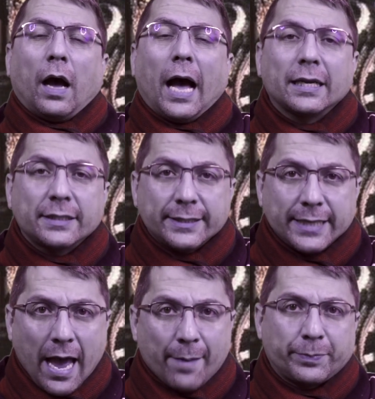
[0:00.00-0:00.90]

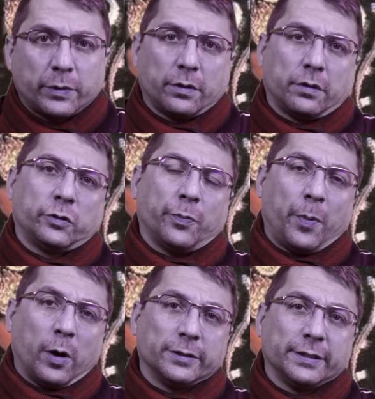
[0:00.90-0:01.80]
accept the
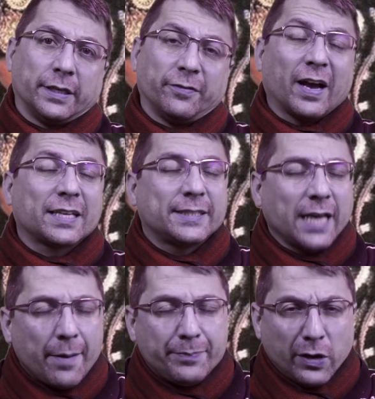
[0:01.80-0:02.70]
positive,
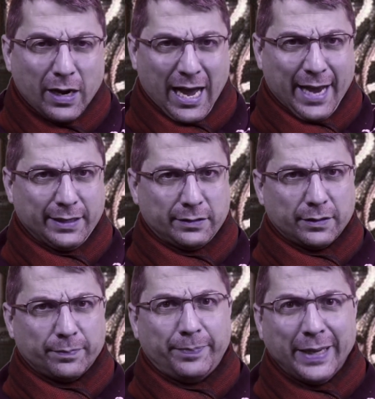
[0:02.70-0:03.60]
accept the
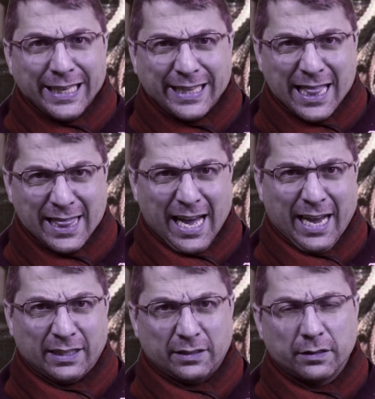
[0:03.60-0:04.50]
light, be the
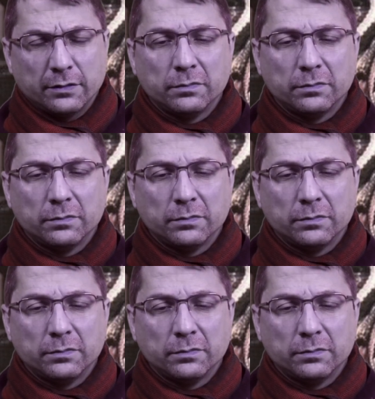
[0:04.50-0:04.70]
light.